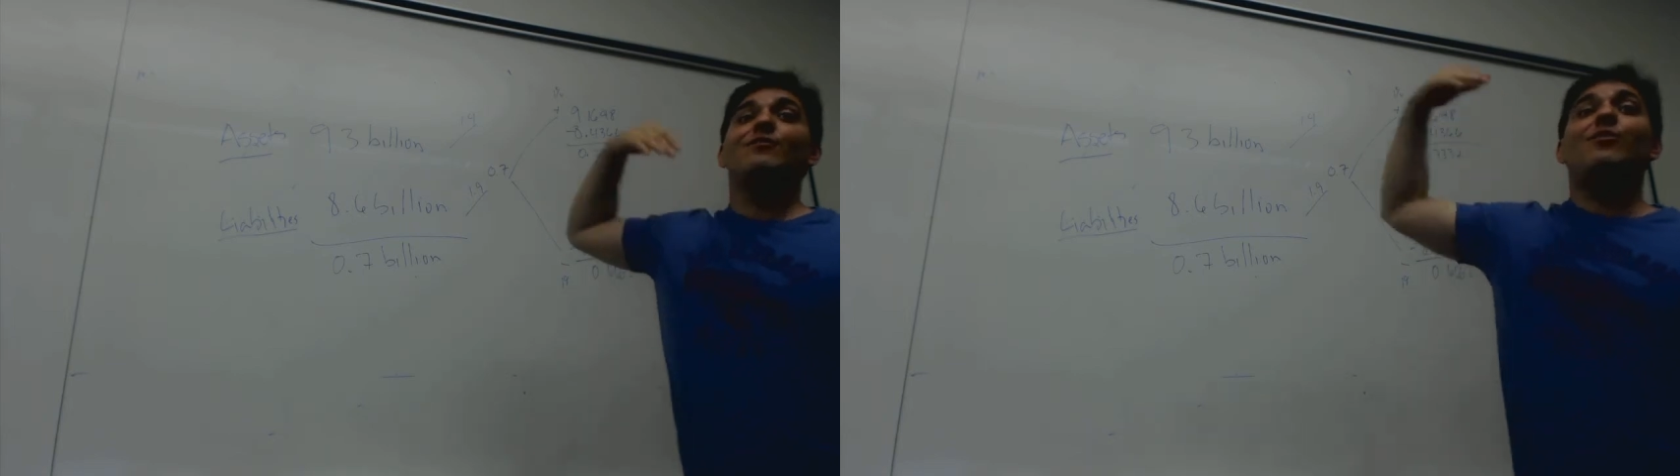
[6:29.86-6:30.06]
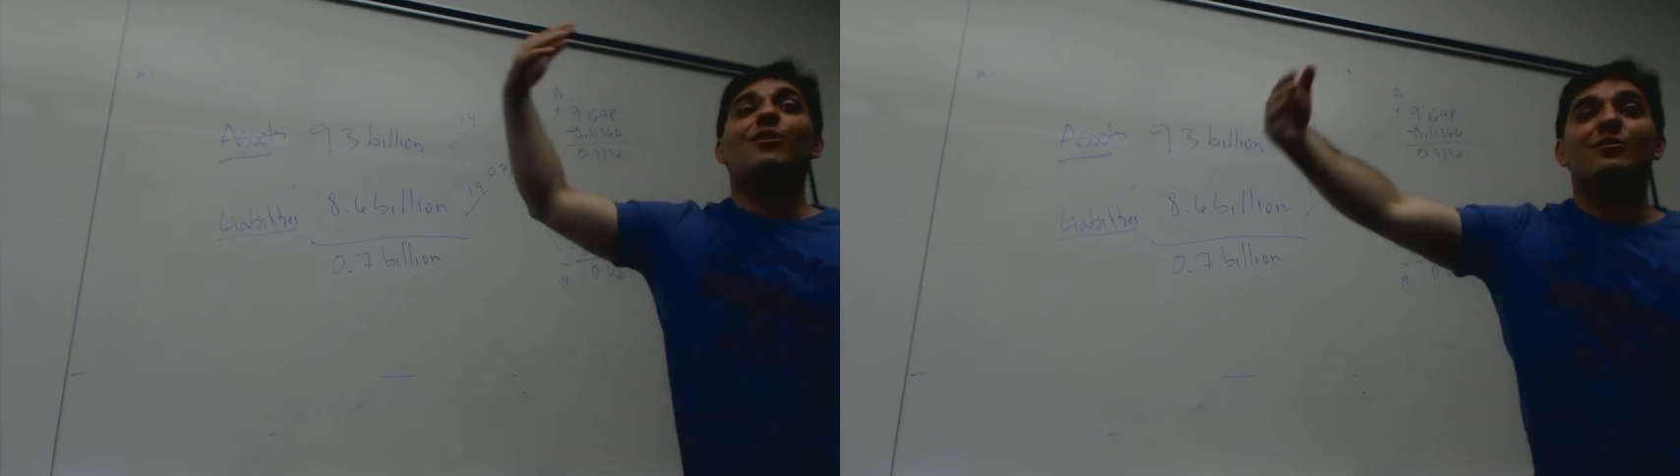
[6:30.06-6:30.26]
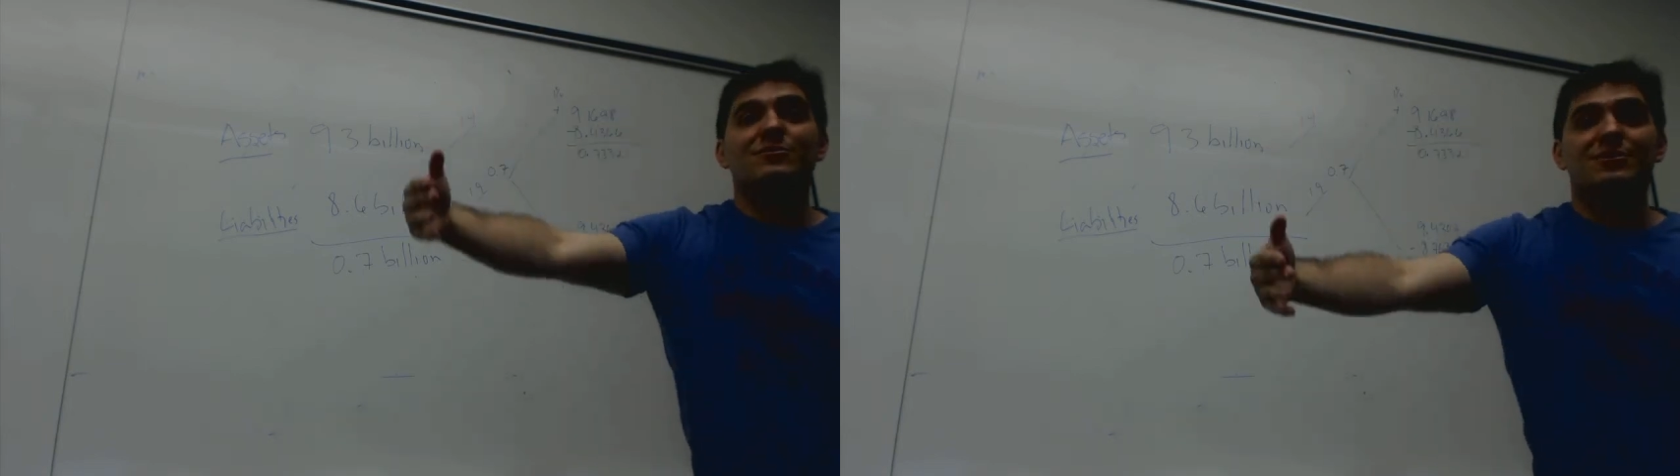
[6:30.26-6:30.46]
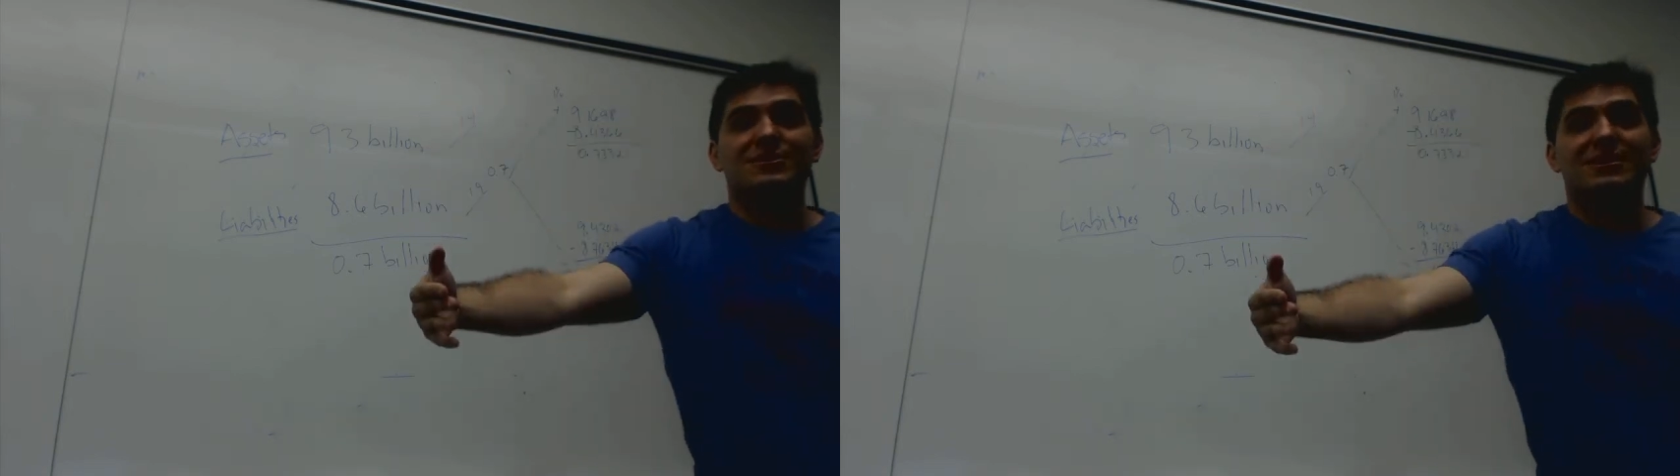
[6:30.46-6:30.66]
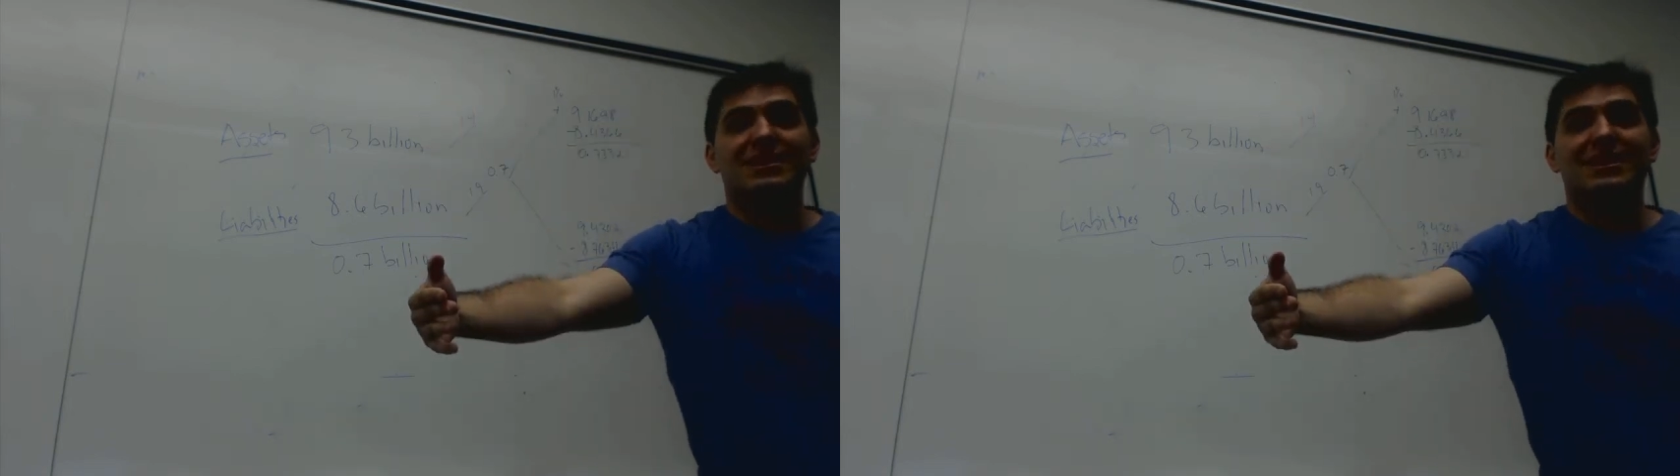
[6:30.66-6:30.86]
growths
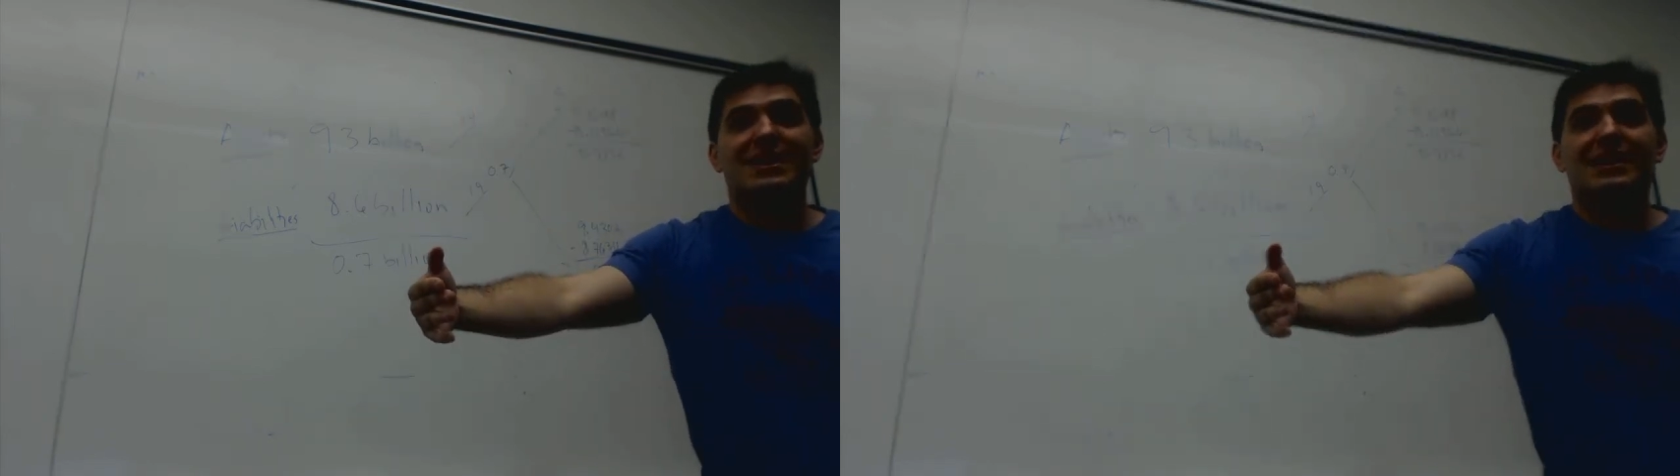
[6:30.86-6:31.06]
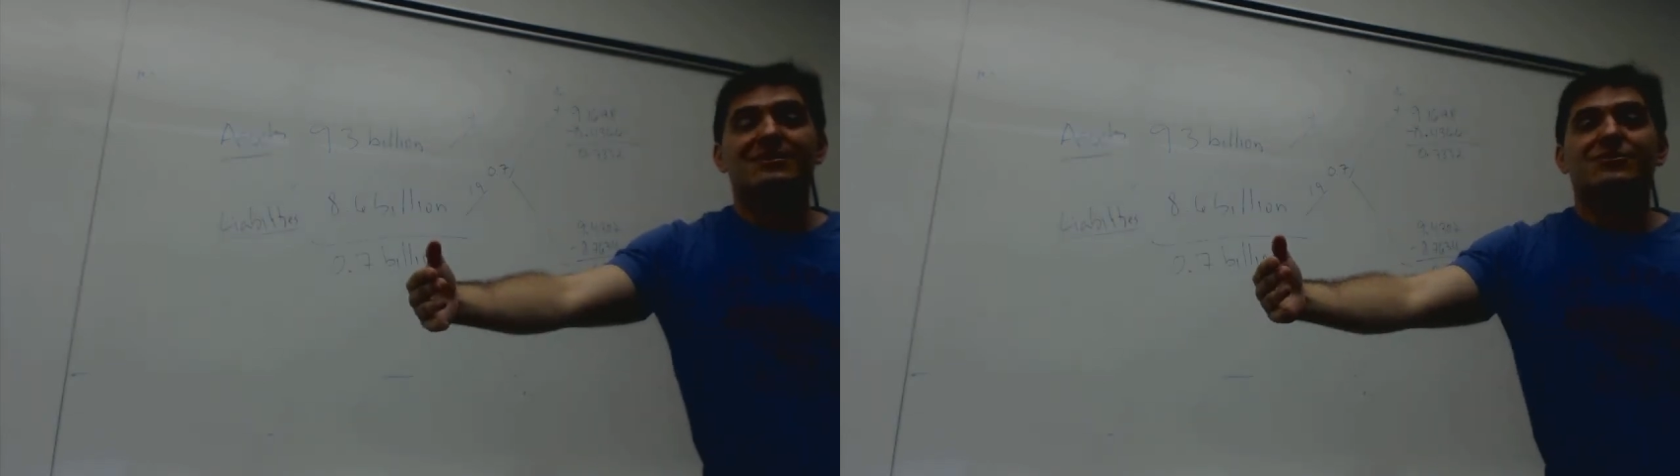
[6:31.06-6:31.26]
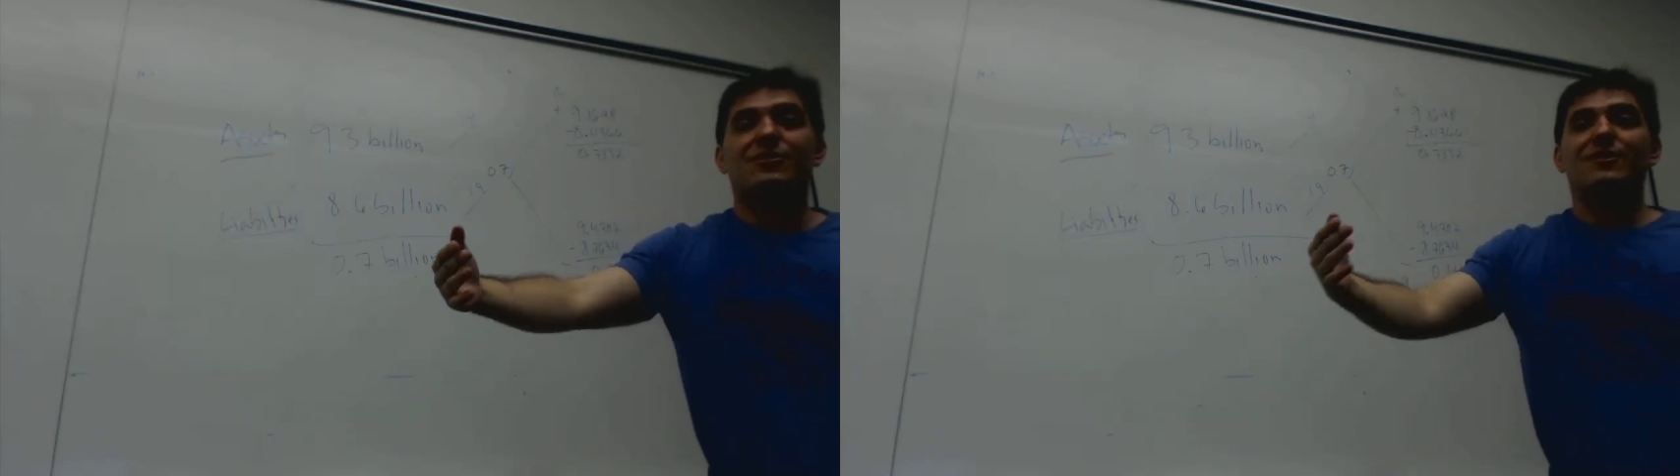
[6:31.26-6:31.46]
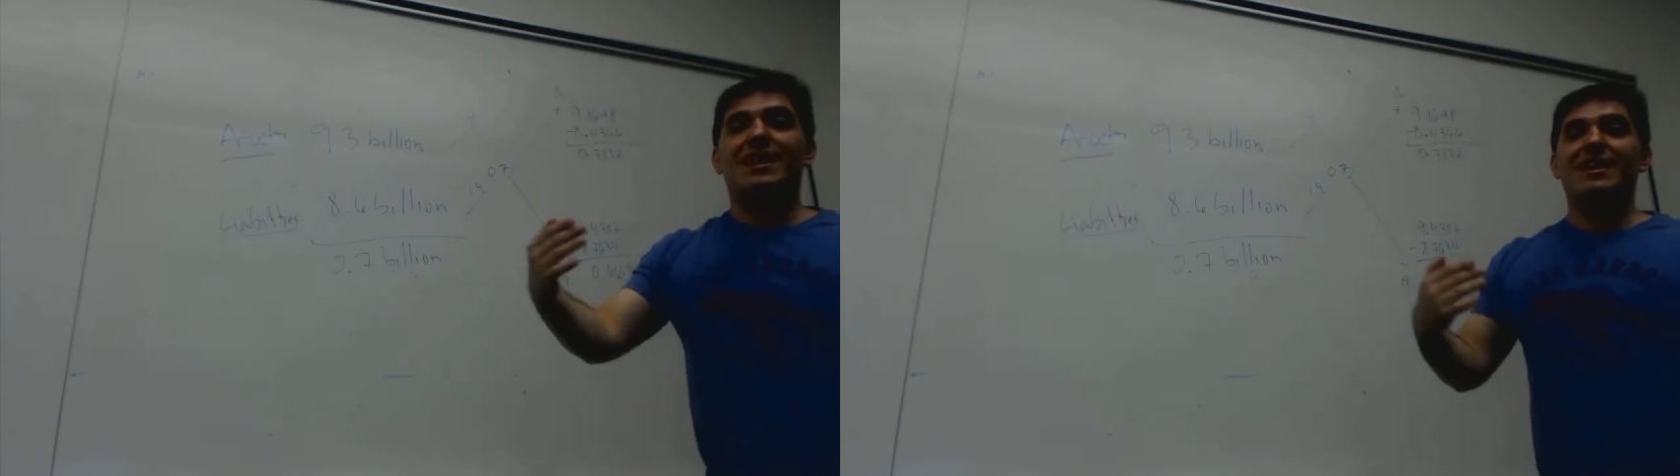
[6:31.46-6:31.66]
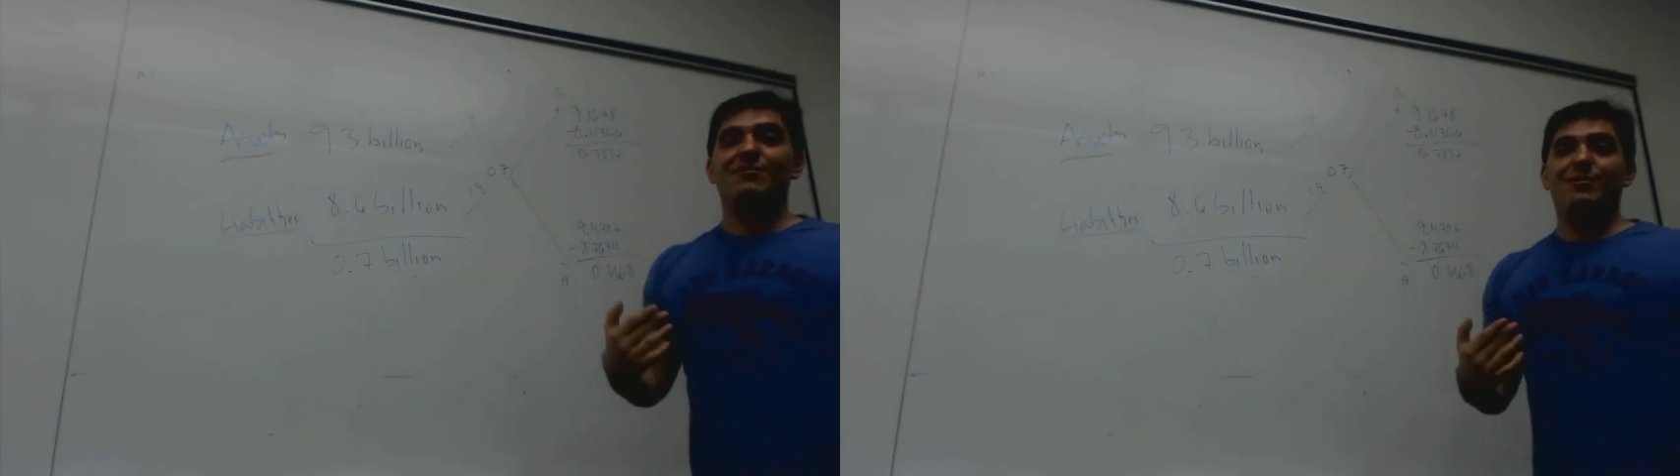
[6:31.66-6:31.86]
is going to
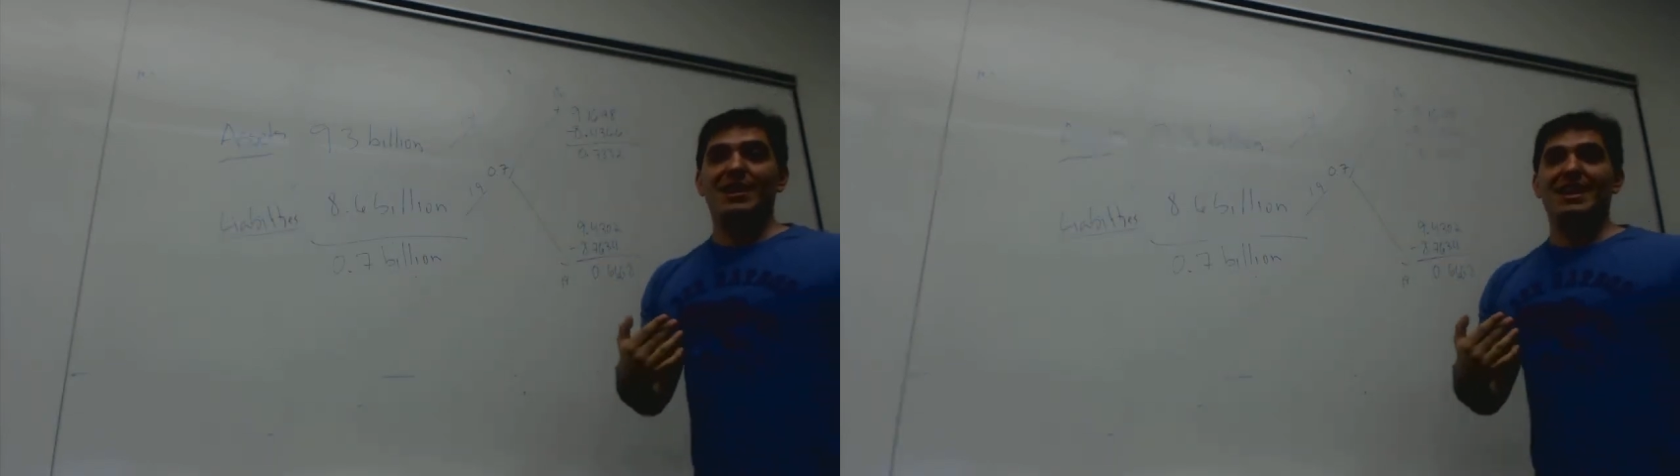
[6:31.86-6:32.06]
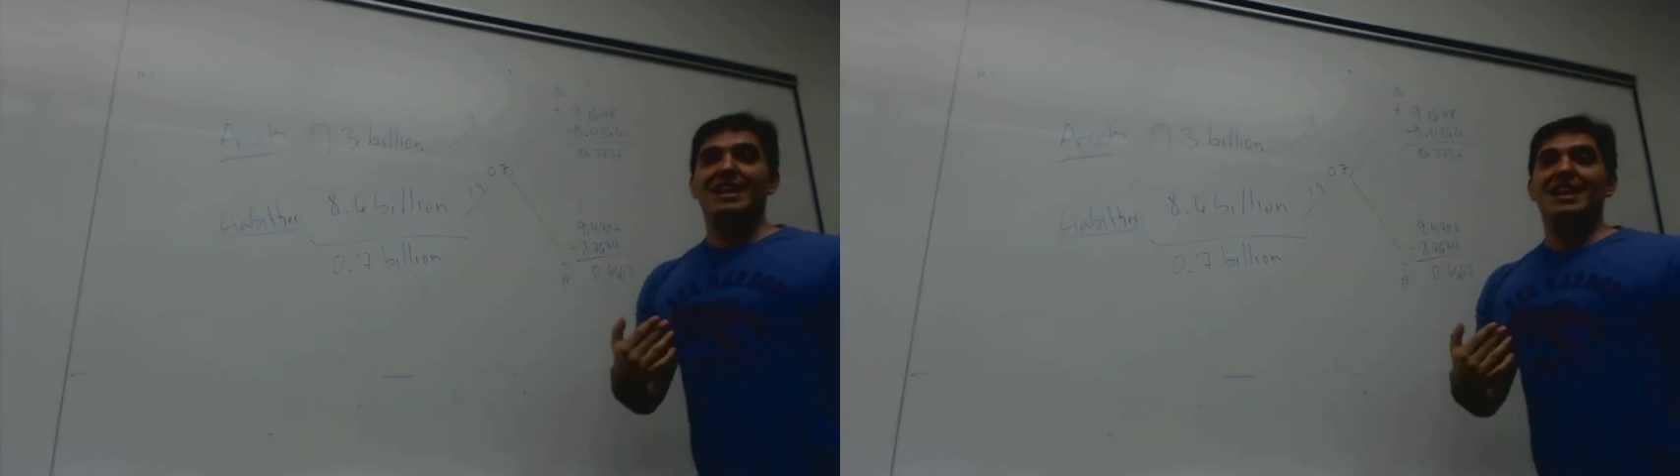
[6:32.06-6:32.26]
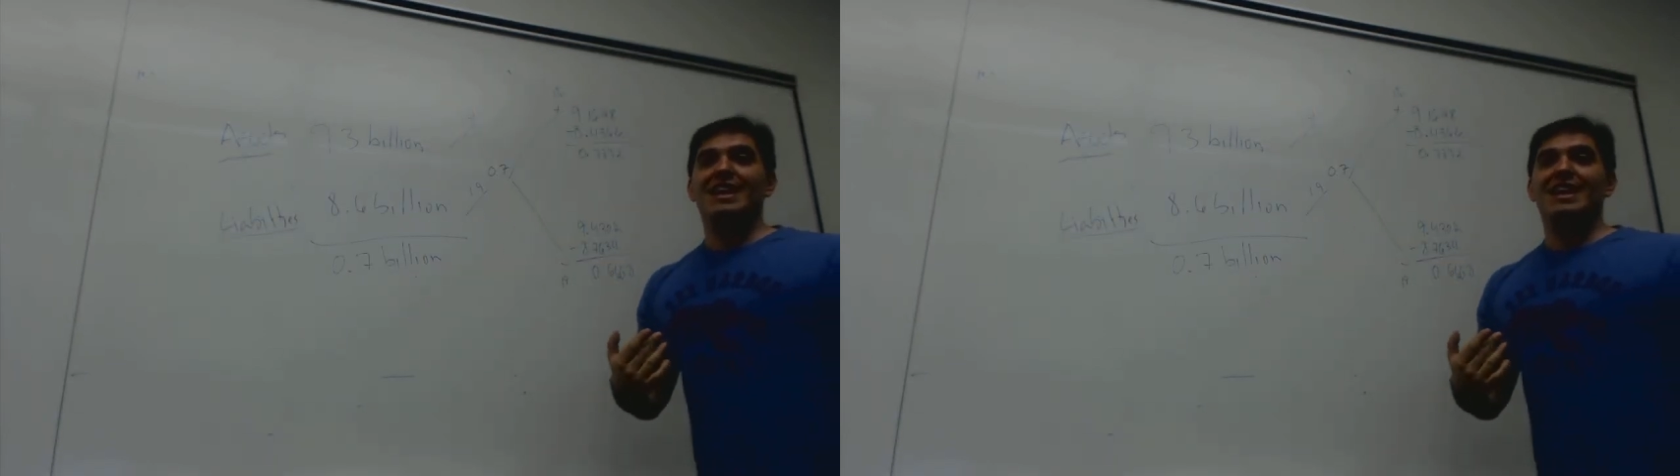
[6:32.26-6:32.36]
give me